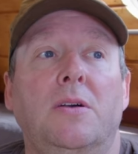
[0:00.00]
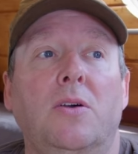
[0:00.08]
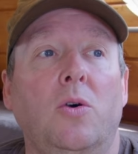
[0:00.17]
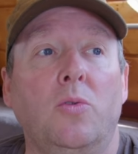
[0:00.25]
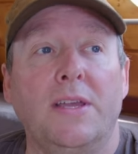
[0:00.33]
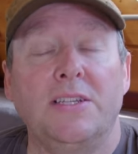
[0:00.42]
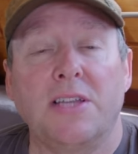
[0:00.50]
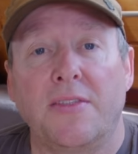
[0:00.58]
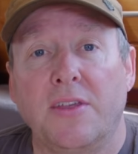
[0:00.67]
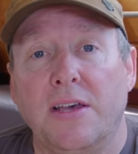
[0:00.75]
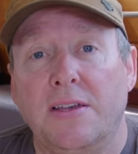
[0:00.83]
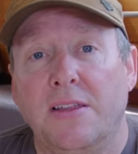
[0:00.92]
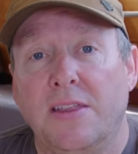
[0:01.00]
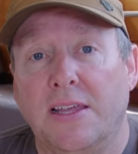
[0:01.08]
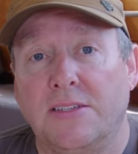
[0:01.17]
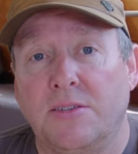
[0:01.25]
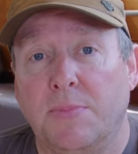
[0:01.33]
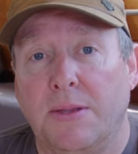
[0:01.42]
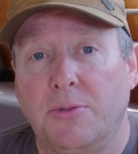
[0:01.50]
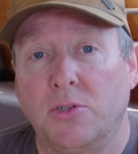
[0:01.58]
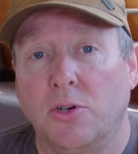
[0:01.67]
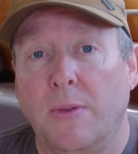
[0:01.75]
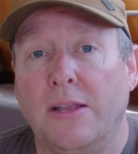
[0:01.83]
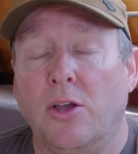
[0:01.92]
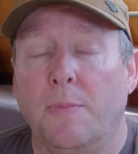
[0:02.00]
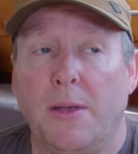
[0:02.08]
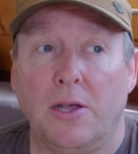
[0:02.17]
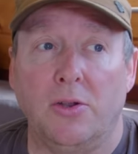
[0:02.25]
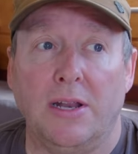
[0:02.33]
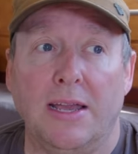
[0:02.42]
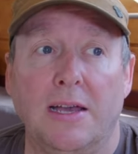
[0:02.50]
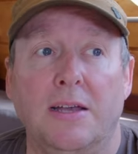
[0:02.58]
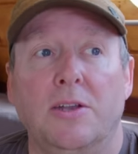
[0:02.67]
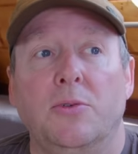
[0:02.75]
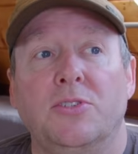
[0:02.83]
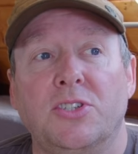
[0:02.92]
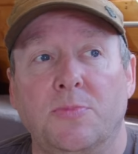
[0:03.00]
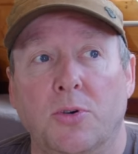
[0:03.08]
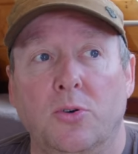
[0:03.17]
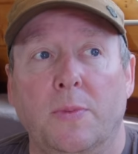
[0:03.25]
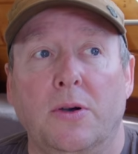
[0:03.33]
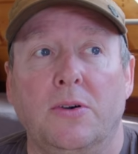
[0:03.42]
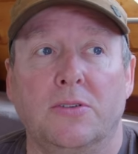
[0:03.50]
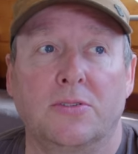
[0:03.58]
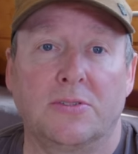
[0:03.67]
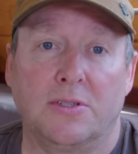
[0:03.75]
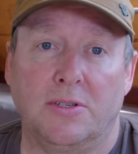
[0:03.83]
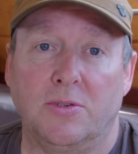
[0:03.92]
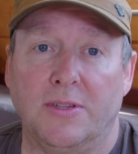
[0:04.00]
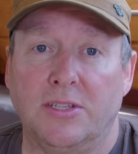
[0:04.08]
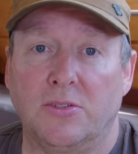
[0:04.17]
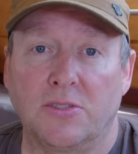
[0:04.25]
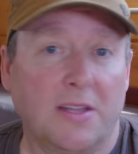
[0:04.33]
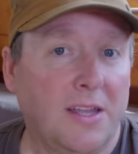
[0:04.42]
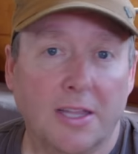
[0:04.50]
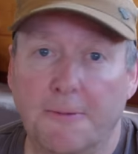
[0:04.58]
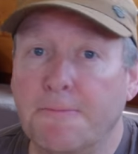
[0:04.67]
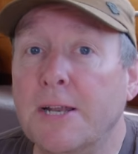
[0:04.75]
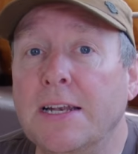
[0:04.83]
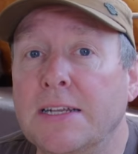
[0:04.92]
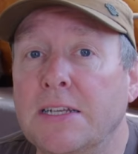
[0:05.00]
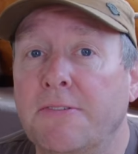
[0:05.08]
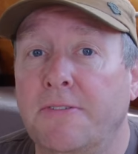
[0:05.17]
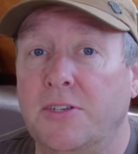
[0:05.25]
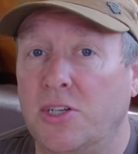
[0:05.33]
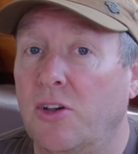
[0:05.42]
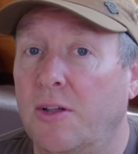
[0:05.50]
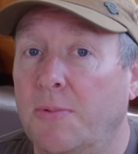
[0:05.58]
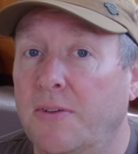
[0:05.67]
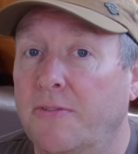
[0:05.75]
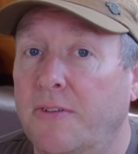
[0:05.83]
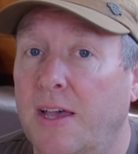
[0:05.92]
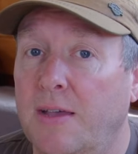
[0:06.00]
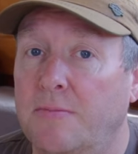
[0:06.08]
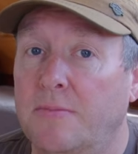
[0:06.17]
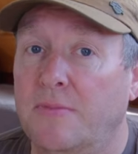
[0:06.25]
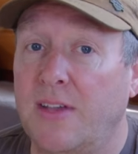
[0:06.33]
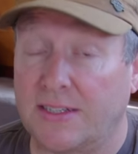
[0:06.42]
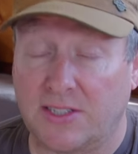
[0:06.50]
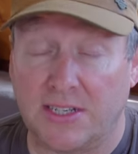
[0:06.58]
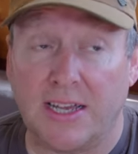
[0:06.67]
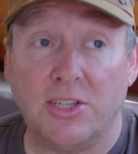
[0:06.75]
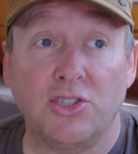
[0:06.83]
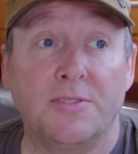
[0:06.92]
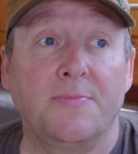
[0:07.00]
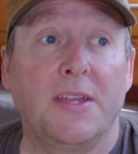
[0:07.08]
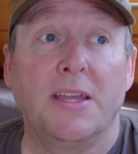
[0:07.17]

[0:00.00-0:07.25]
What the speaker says: All these other things that people talk about, like polio, smallpox, and all this sort of completely different type of vaccination.